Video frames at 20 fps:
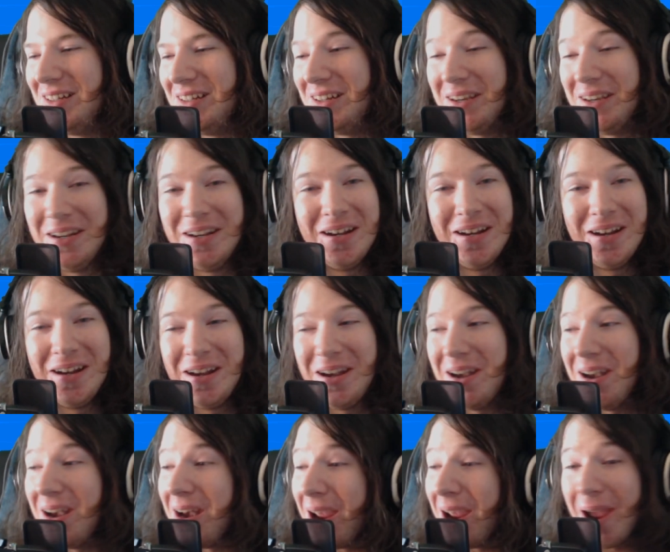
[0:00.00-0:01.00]

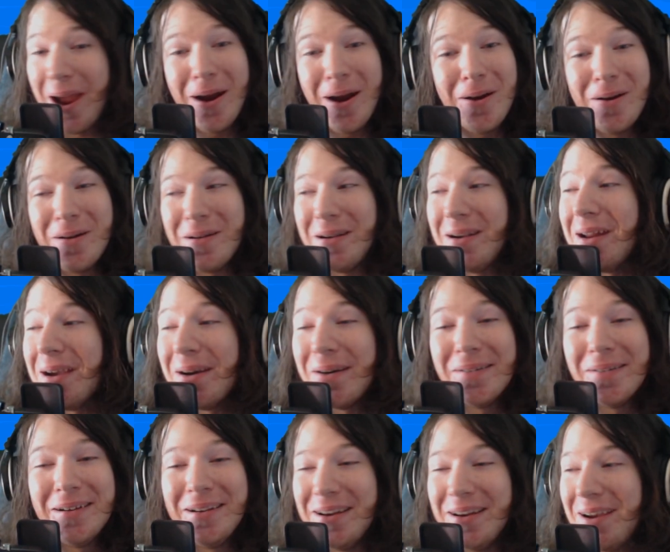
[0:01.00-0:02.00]
No,
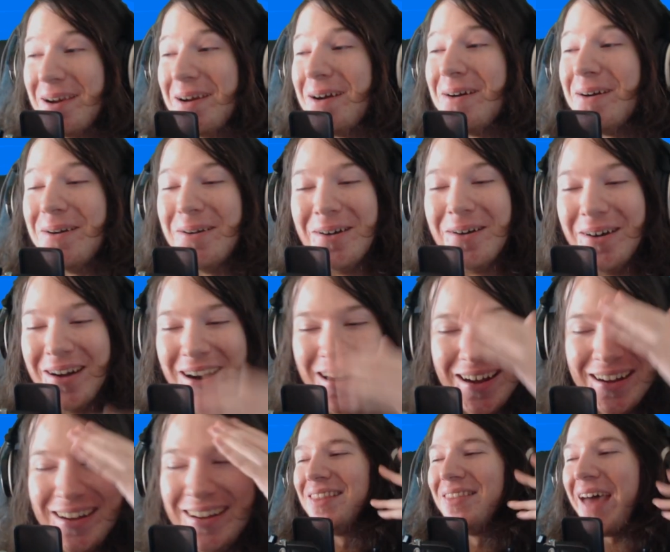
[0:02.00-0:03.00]
no, no.
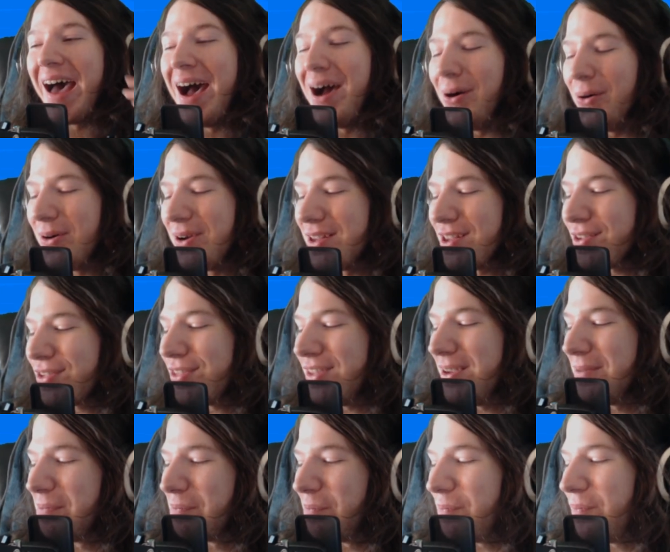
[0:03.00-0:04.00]
That was
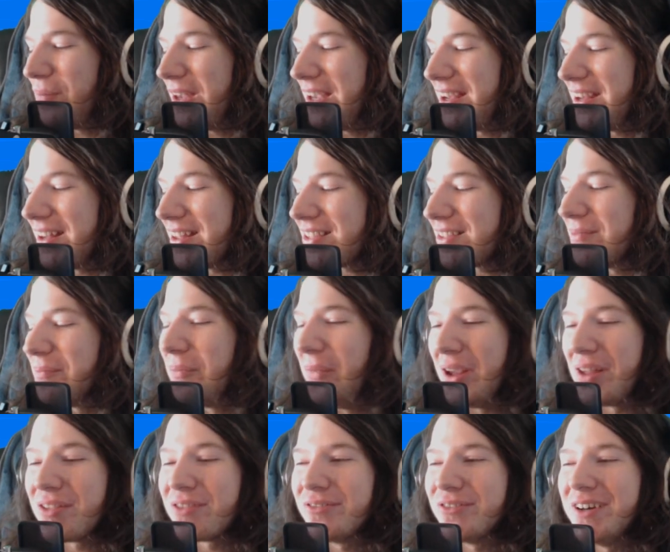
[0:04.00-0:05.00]
the biggest
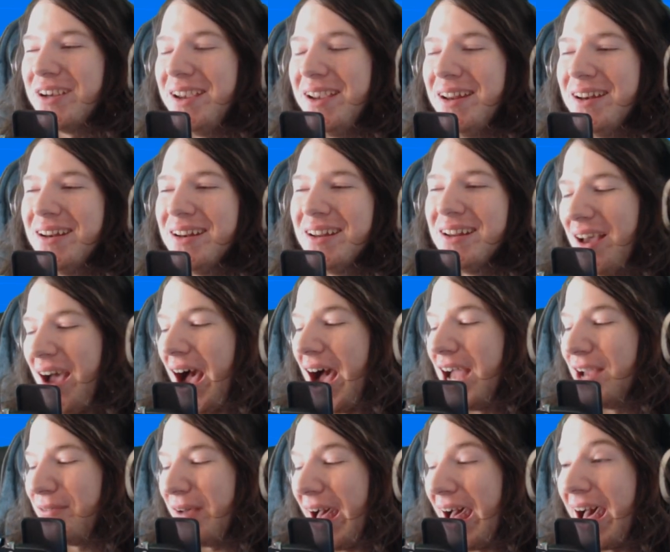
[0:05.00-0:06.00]
misread
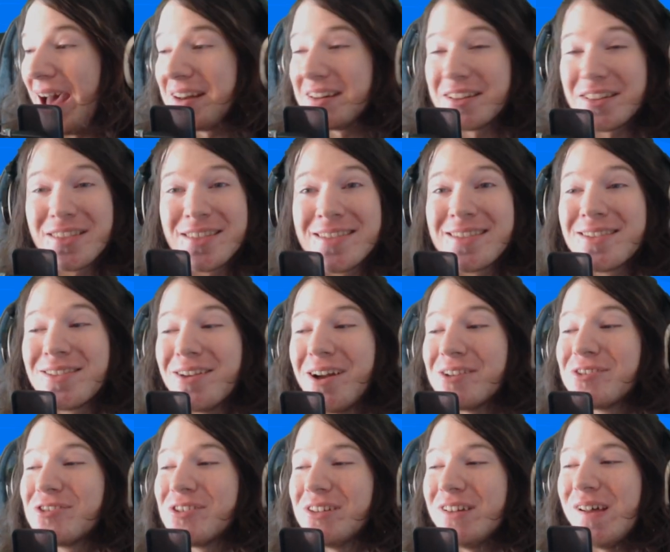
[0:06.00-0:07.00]
I've had in
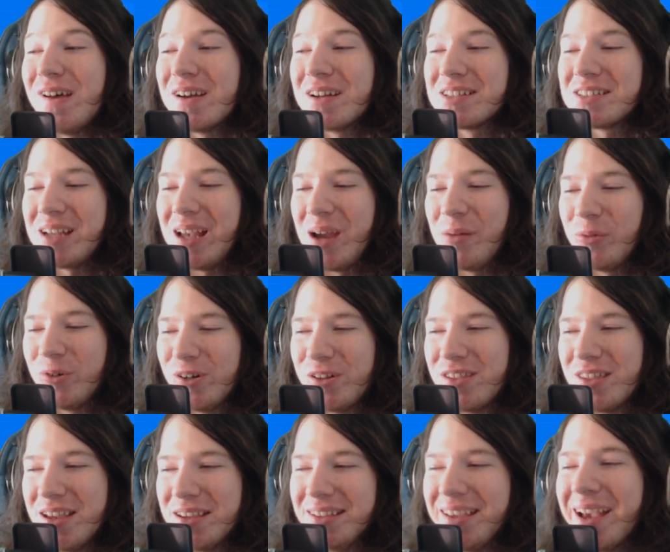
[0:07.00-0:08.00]
such a long time where
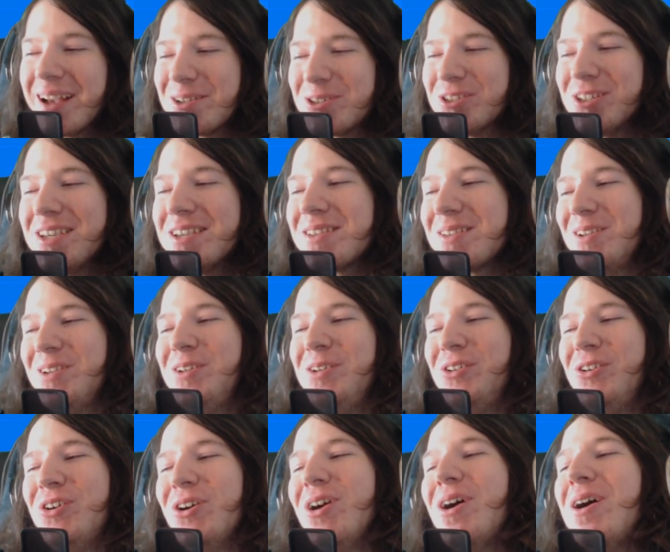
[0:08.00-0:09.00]
it's like, yeah, she's
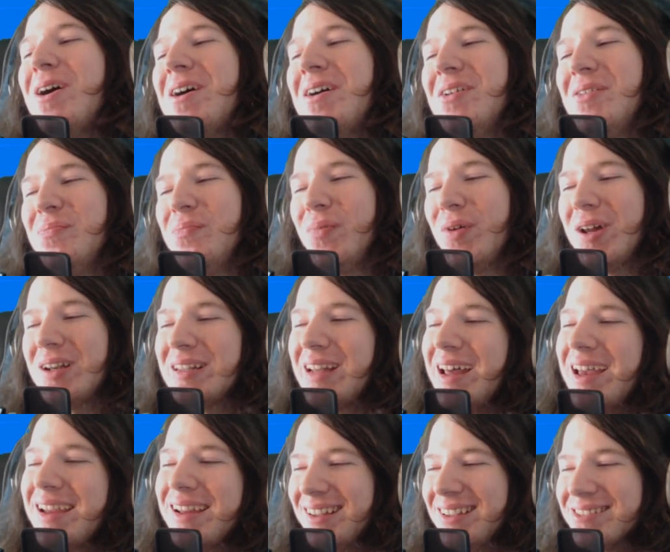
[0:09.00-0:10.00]
good, but
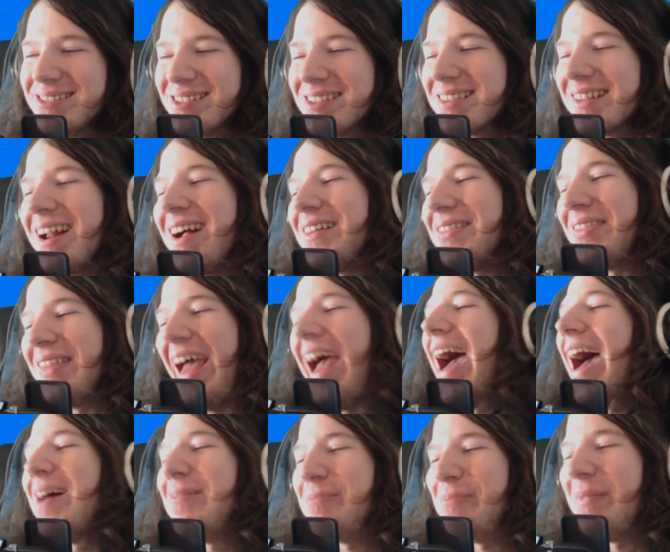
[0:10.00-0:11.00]
like, she's not
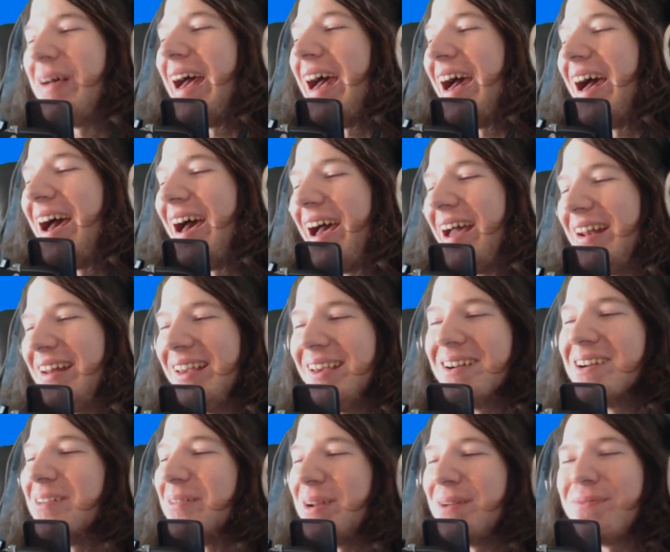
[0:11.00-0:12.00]
that bad.
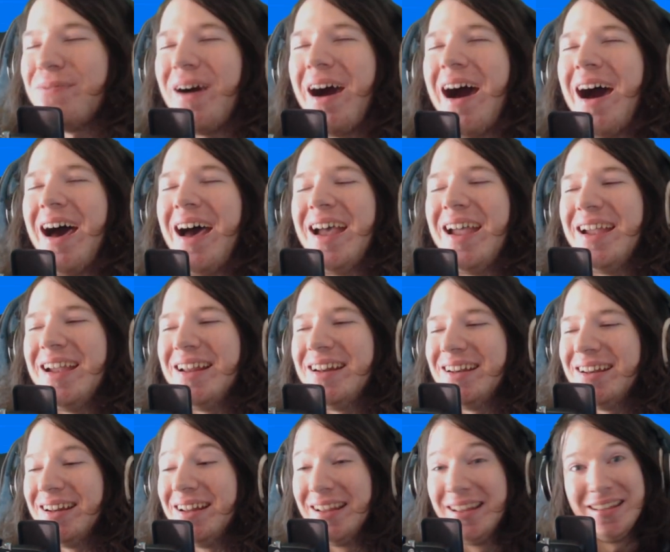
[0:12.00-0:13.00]
It'll be
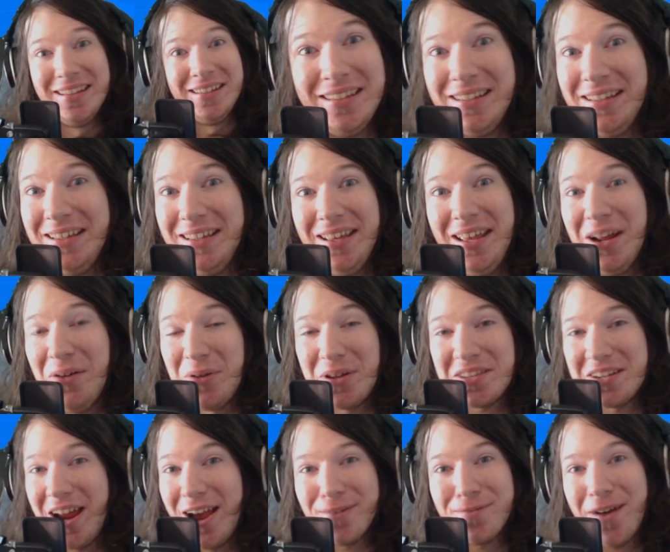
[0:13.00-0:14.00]
fine. It
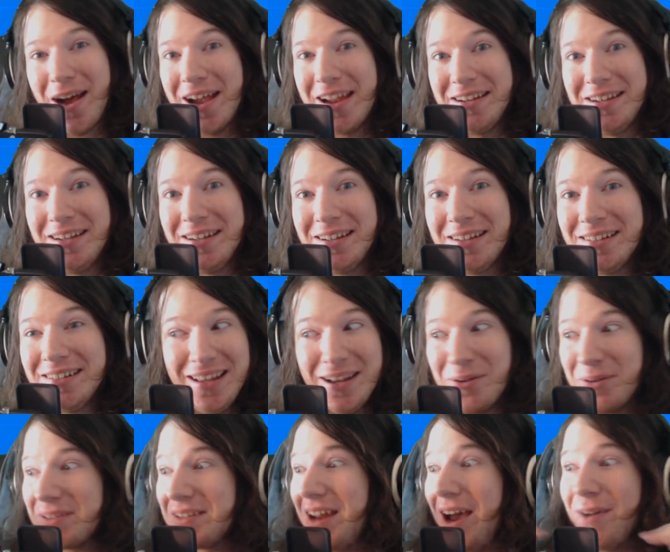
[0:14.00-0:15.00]
was not fine. It
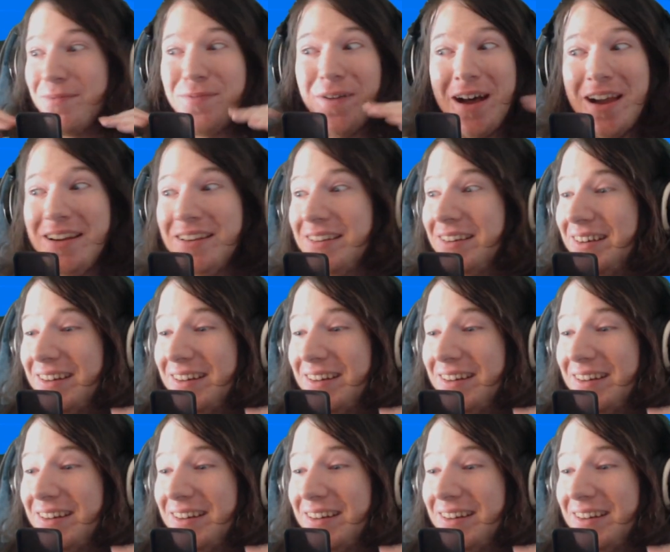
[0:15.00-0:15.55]
was not fine.